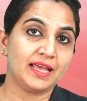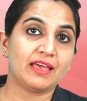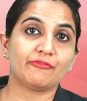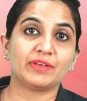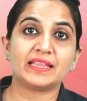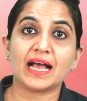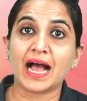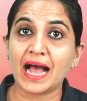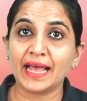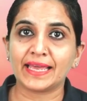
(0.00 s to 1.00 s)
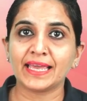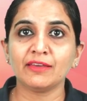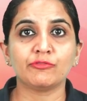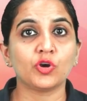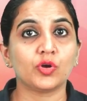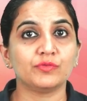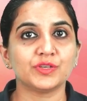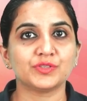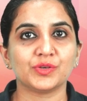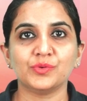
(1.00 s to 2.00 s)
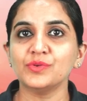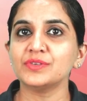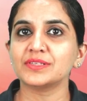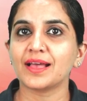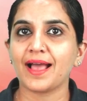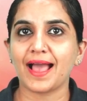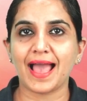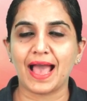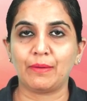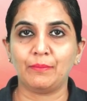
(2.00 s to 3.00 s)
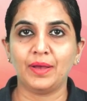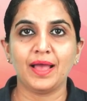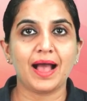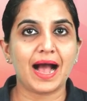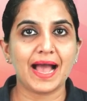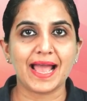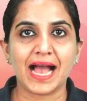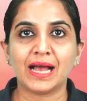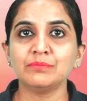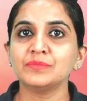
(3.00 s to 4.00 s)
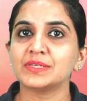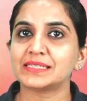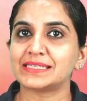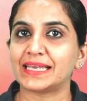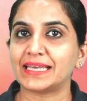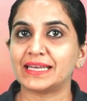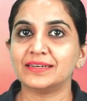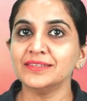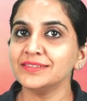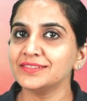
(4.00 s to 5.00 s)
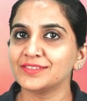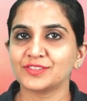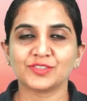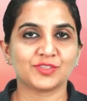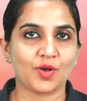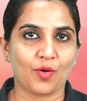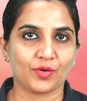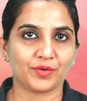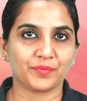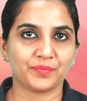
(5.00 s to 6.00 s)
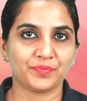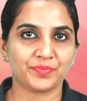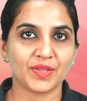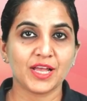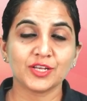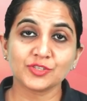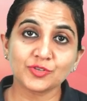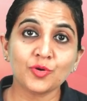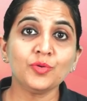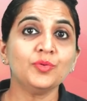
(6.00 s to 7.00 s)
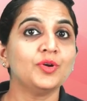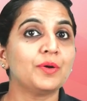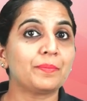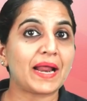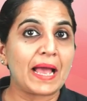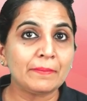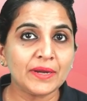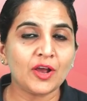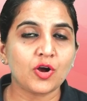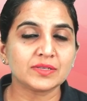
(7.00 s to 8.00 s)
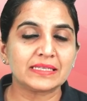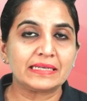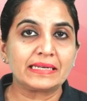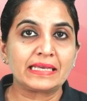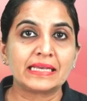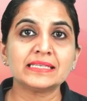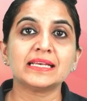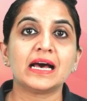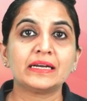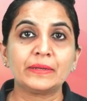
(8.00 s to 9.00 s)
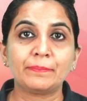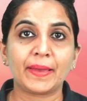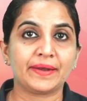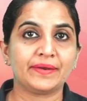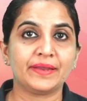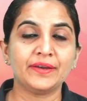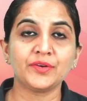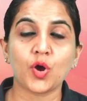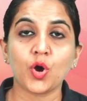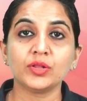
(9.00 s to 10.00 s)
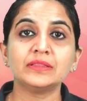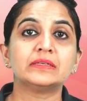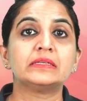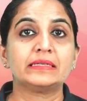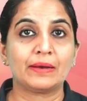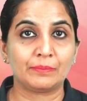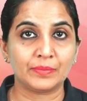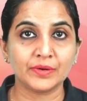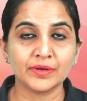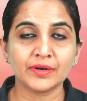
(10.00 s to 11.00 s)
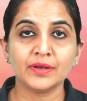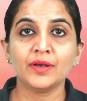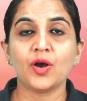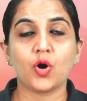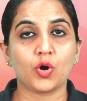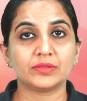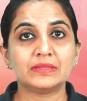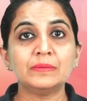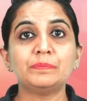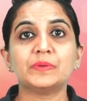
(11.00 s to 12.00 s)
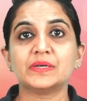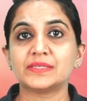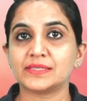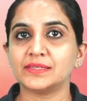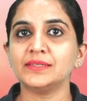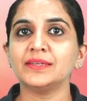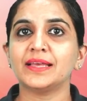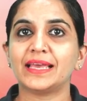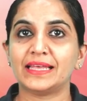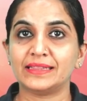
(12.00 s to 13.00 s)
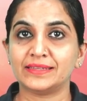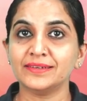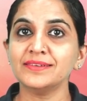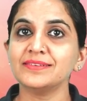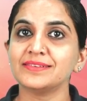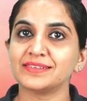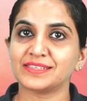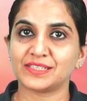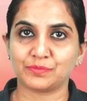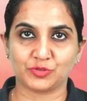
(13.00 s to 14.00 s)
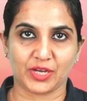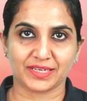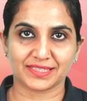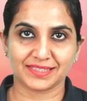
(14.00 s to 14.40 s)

With I, we always use am. I am singing a song. So, primary auxiliaries are dependent on the number or the person in the subject.